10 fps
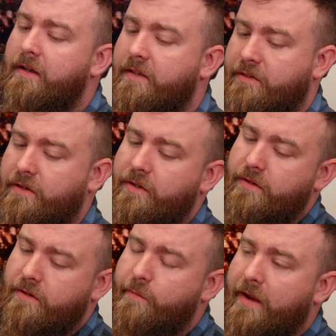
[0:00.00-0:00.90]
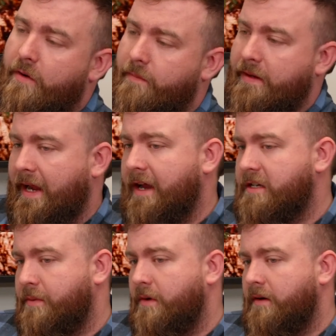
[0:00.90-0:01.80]
So you might only be cash
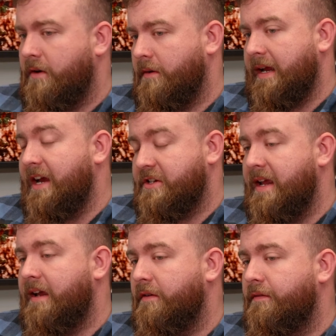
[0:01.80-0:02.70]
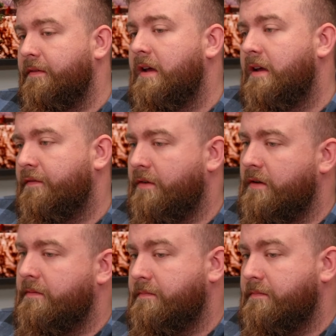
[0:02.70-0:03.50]
poor or cash negative for,